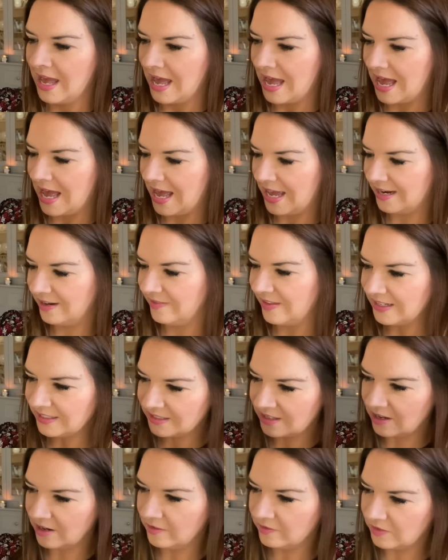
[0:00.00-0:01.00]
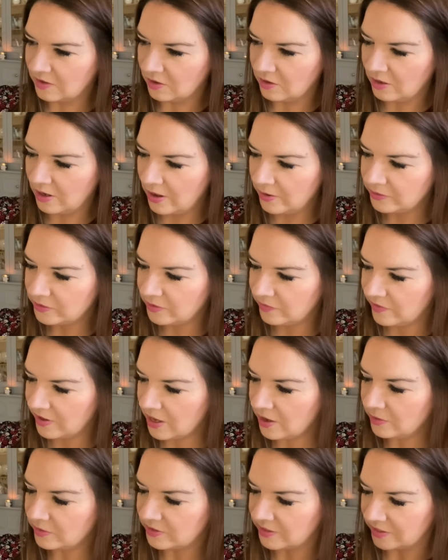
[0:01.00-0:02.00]
And this kind of got loads of
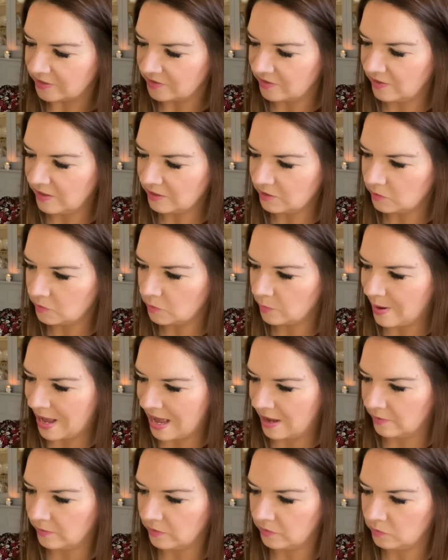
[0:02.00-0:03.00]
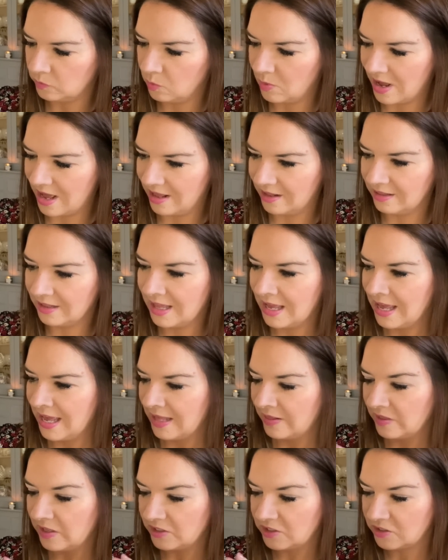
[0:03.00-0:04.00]
uses. So this is a pound as well.
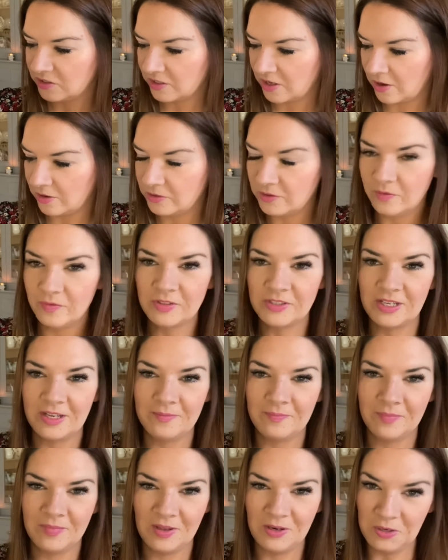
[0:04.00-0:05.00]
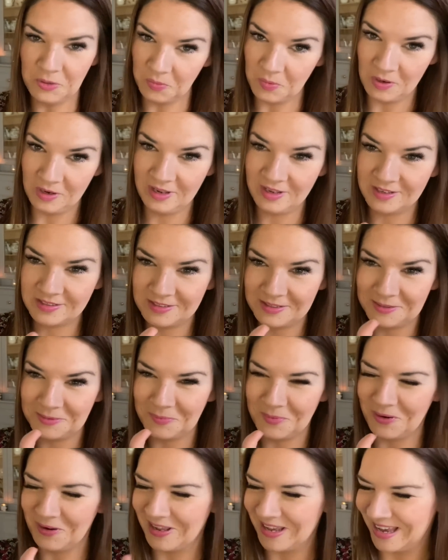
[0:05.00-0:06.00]
This just goes obviously in your wallet, because it's a
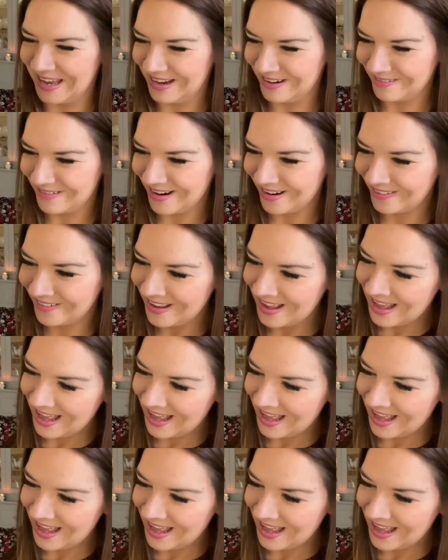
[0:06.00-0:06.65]
Wallet Hero.